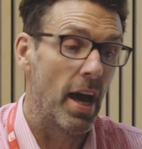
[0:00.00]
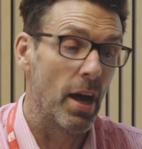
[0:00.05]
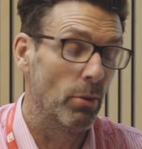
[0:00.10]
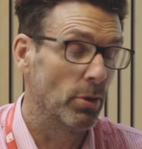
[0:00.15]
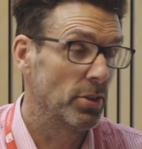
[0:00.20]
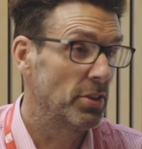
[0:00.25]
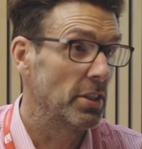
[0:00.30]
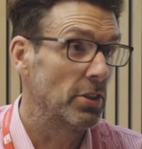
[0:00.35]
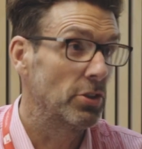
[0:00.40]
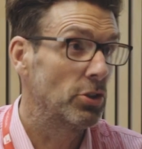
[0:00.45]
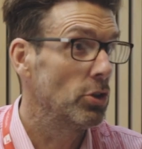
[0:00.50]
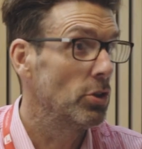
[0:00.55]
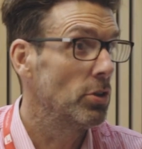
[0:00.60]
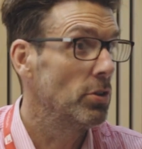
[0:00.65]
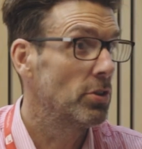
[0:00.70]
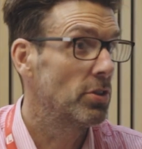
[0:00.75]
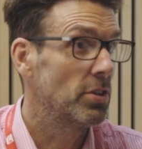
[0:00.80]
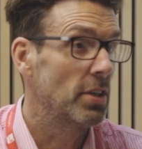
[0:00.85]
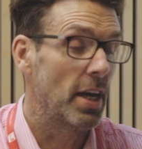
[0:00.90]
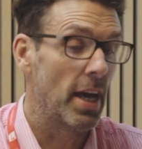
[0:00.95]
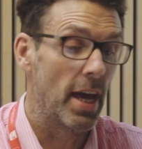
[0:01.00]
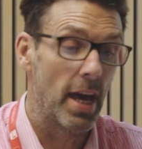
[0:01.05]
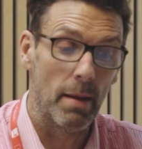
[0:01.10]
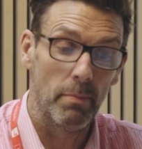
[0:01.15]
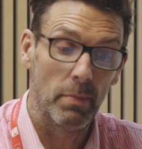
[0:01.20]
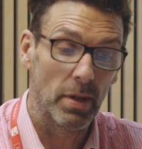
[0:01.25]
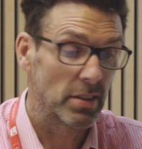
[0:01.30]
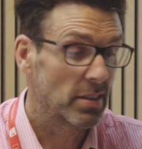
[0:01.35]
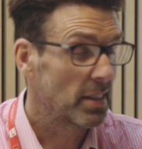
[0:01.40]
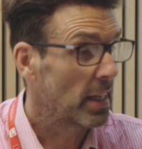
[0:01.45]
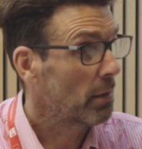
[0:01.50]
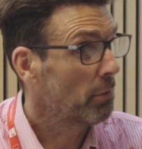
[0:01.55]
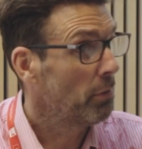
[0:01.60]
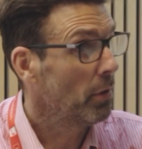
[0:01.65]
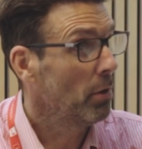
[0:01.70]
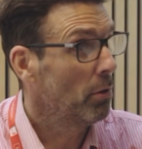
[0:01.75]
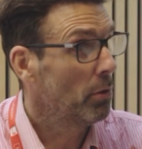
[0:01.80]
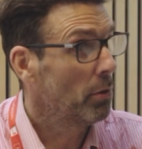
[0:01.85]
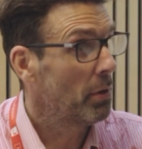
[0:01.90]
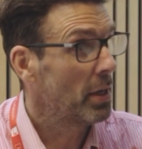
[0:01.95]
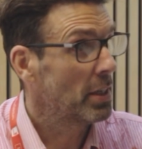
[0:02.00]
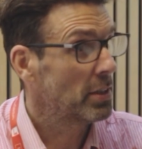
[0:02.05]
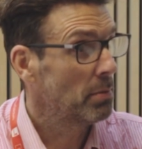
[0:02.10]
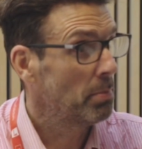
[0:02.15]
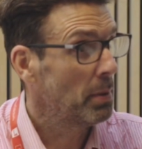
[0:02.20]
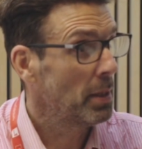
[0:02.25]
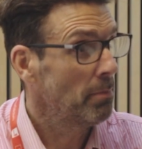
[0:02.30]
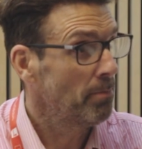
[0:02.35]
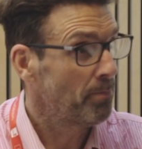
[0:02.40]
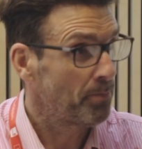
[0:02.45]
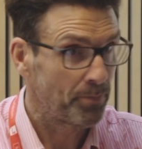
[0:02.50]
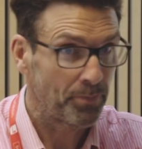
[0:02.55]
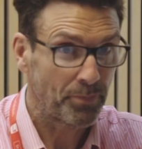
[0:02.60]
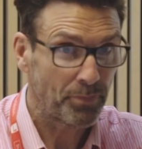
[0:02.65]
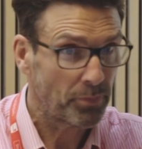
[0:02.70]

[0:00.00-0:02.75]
I always say to students, it's like following the recipe.